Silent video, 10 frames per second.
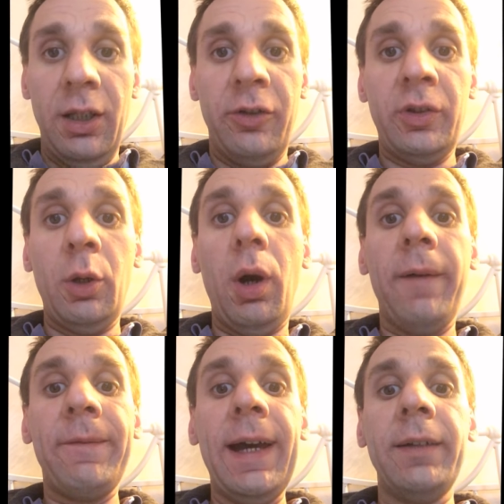So I
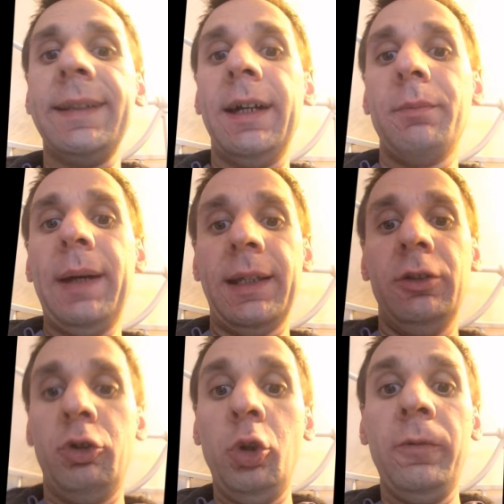found out back
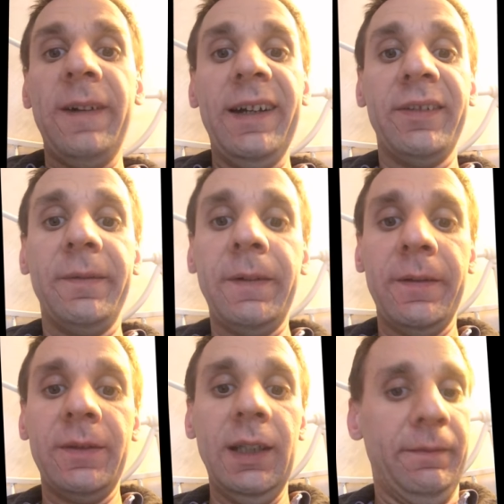in
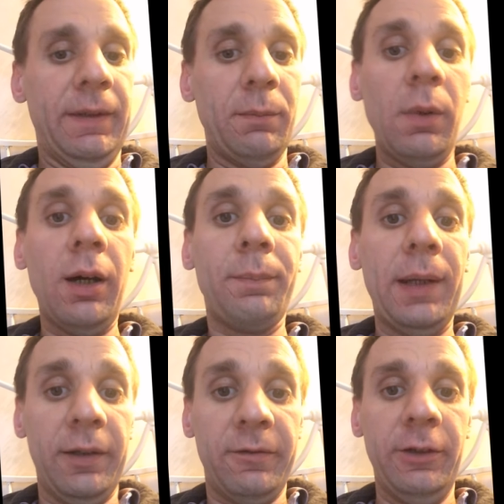2015 that my
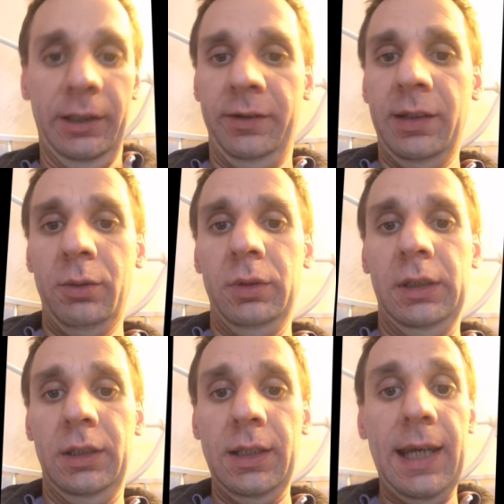best friend
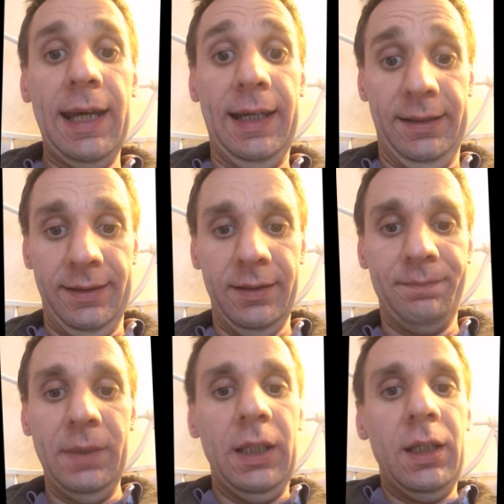Tony had
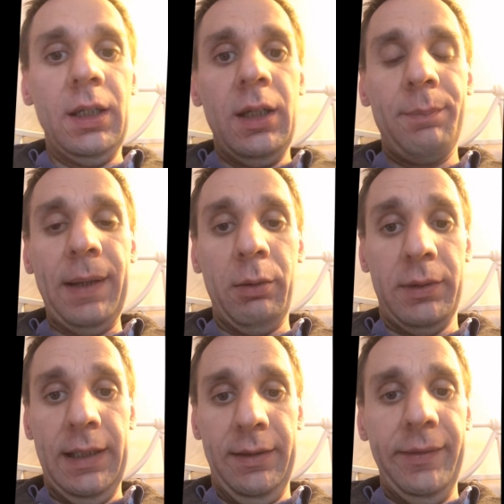bowel
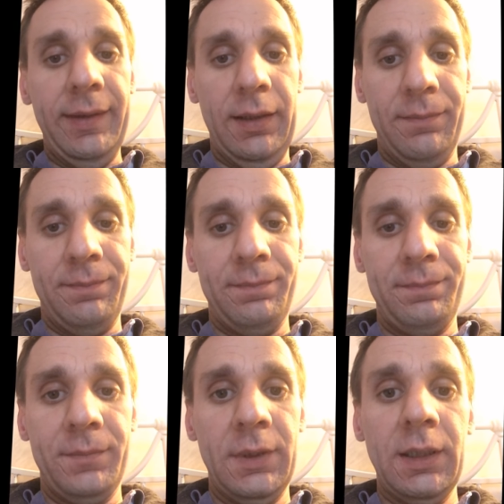cancer,
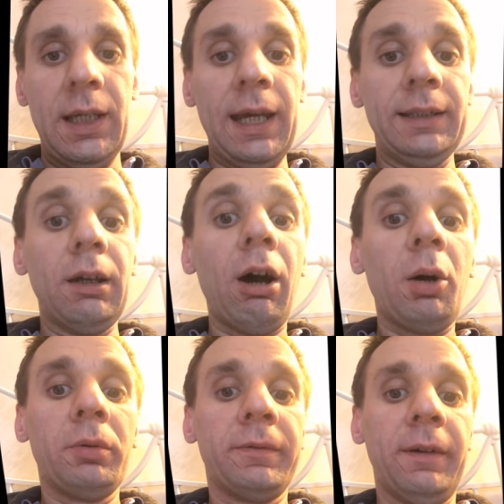and
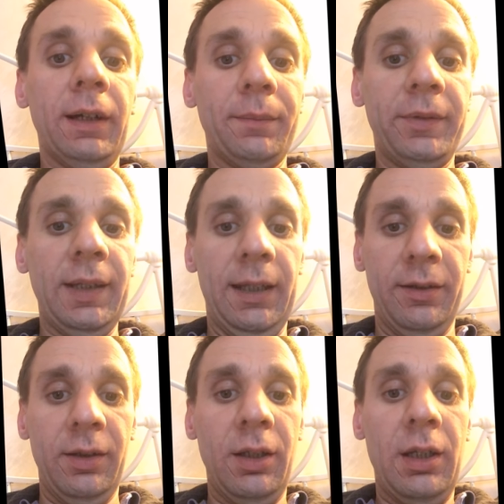I was very
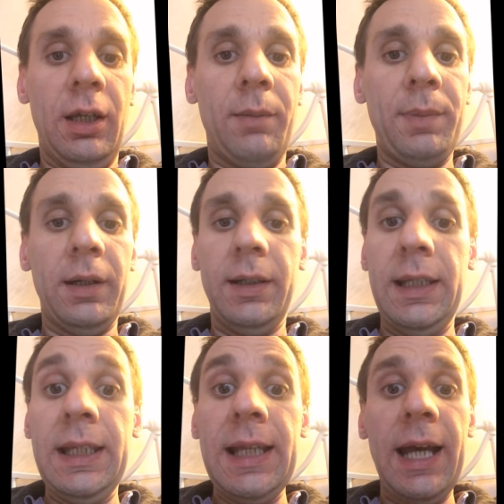upset. But
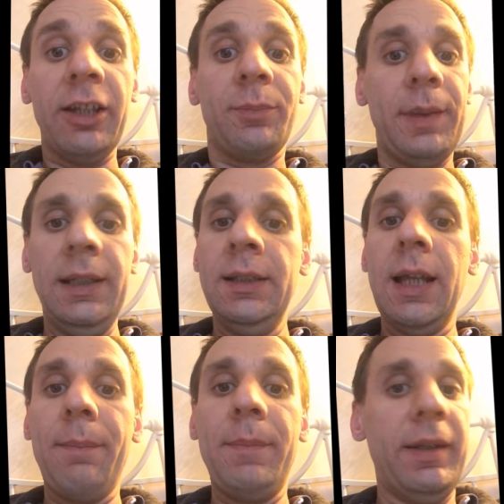he has
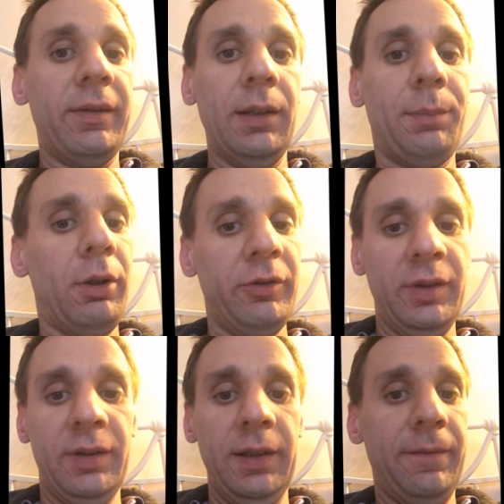been Mr.
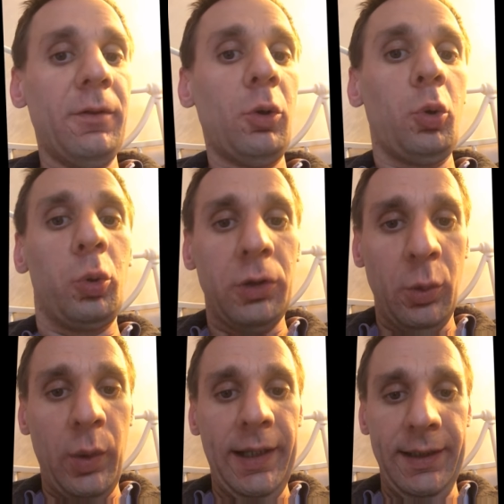Positive all the
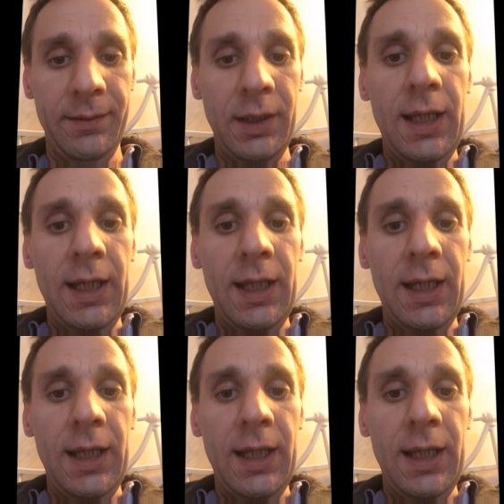way,